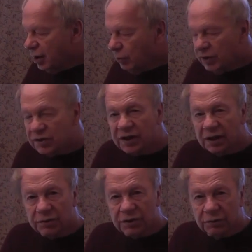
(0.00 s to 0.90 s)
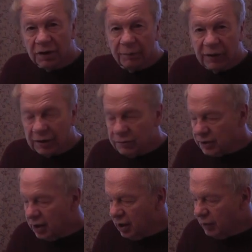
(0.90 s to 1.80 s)
which tells you about
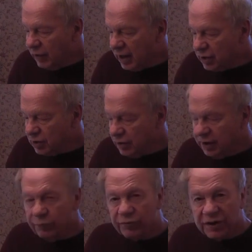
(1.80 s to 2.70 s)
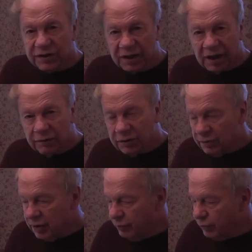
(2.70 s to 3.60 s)
actually printing out your
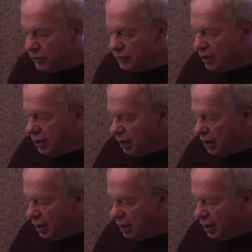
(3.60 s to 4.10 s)
numbers.